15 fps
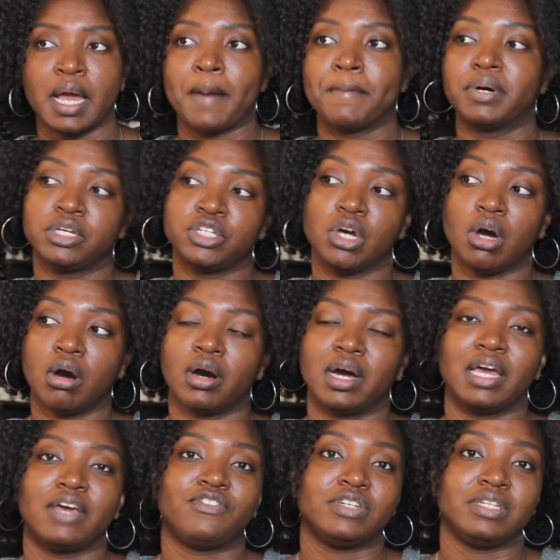But y'all,
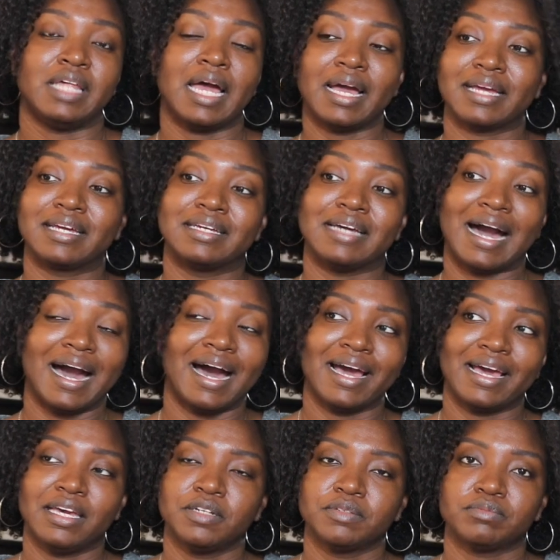if that
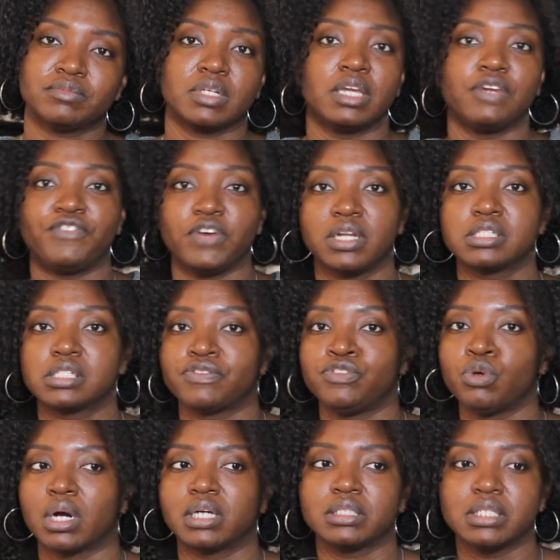guy and fellas, if
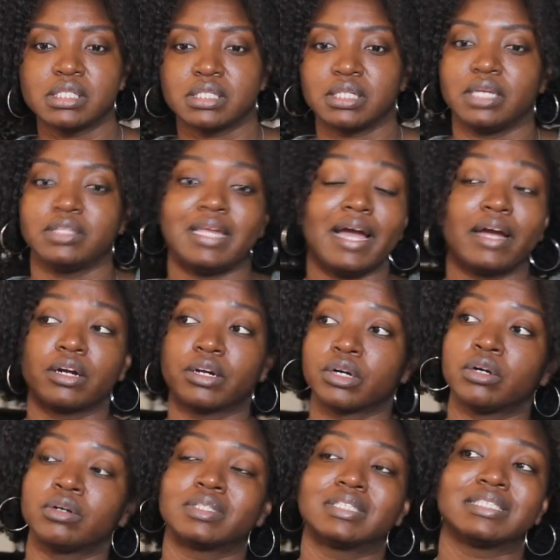you are listening, that
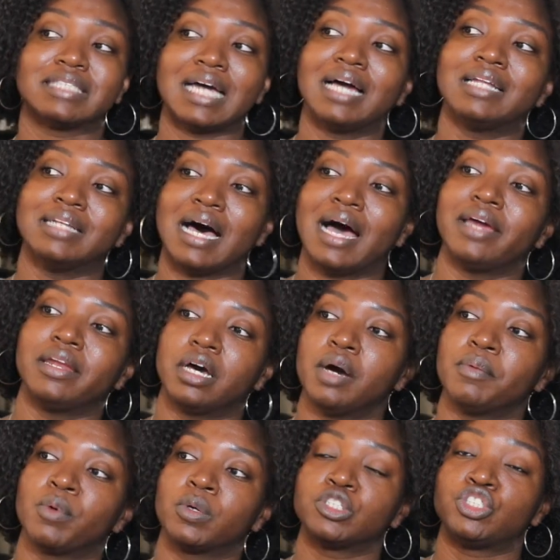girl does not line
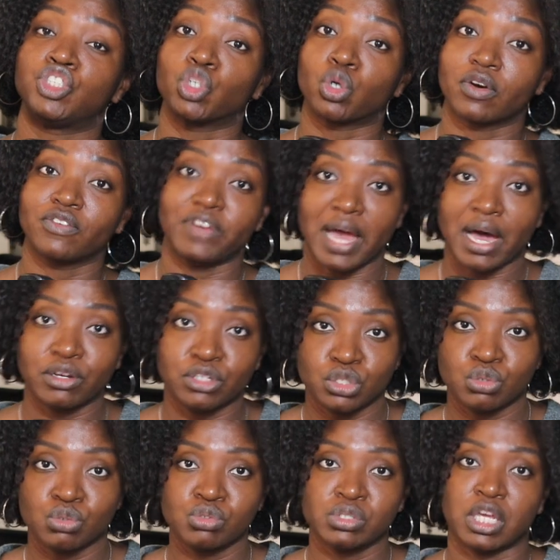up with your
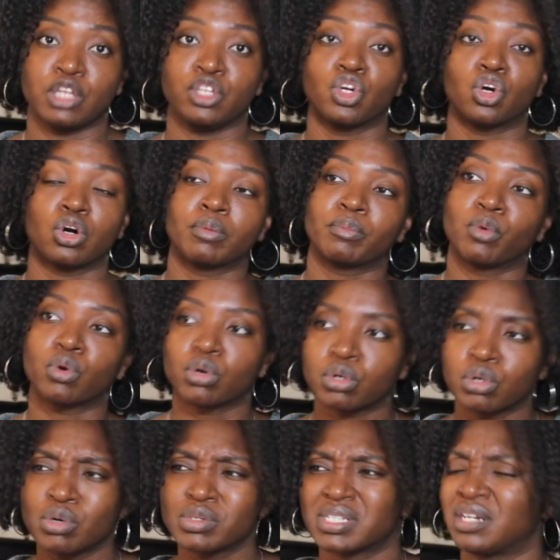values and your
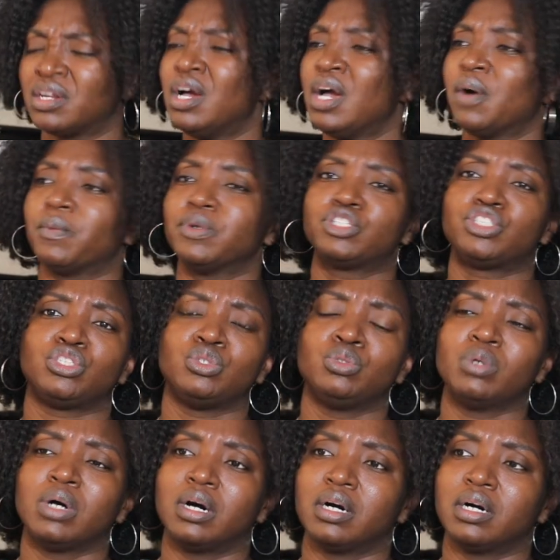morals and what
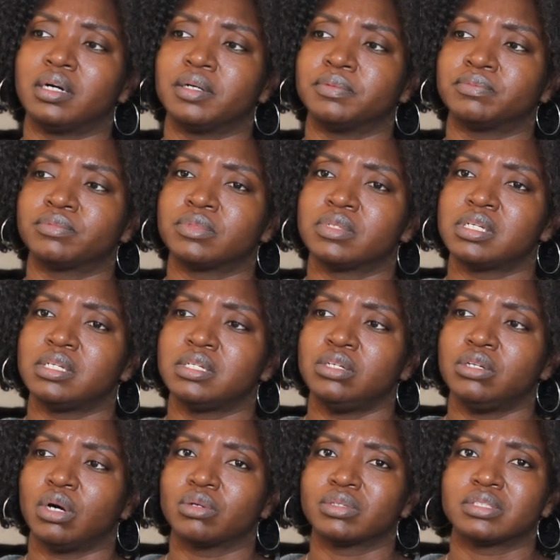you um, you
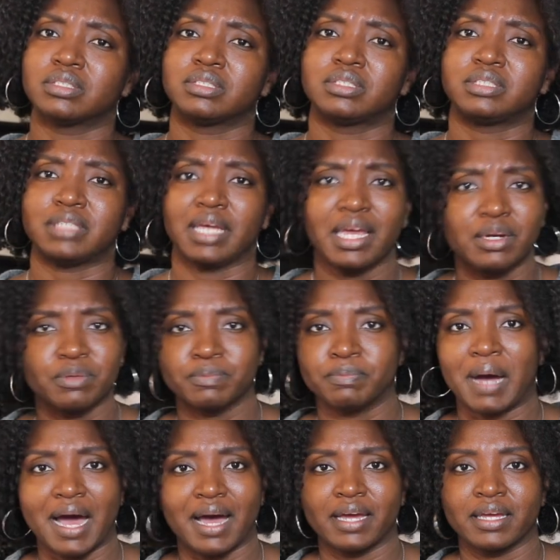know, stand
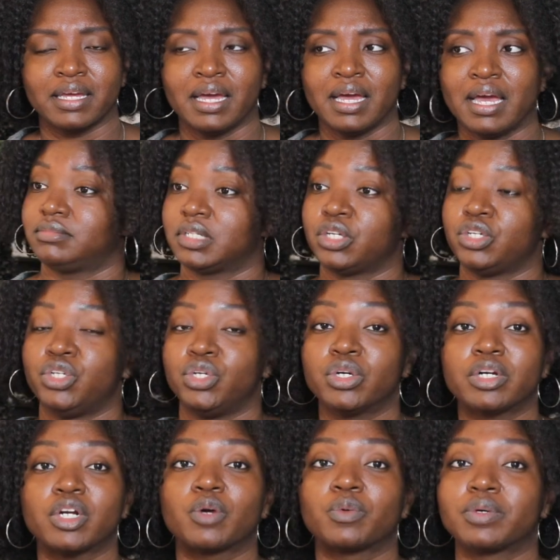by, you're
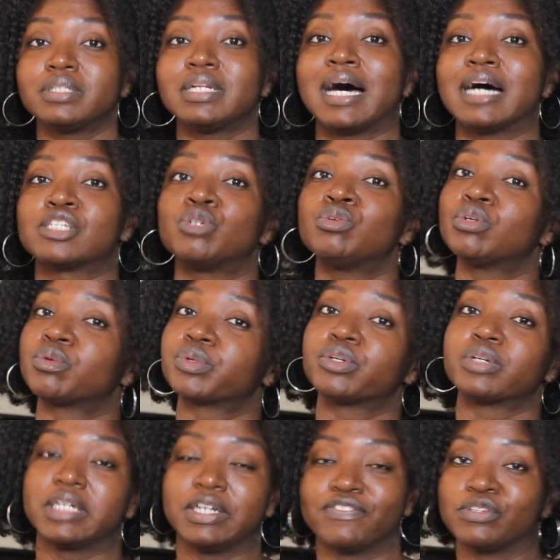gonna realize who the
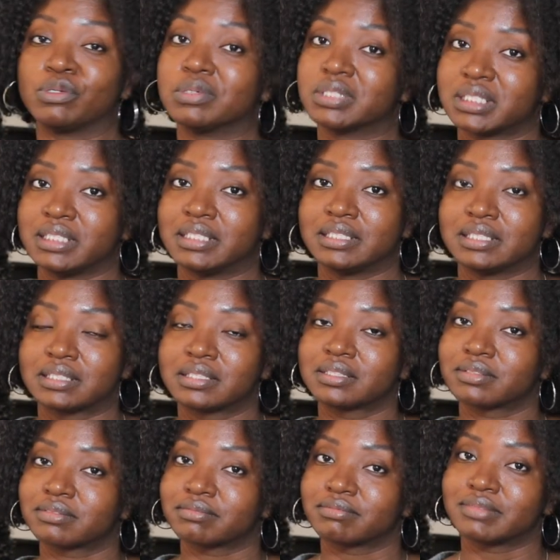real influence is.
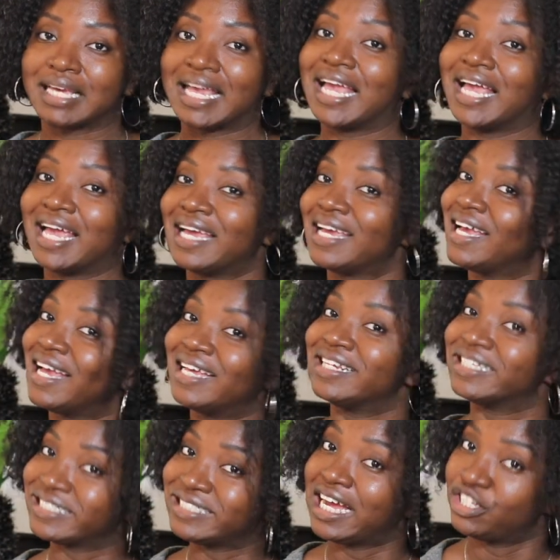And
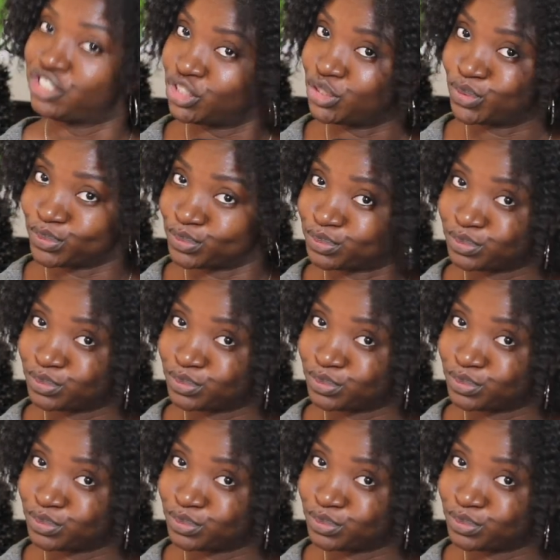it's not you.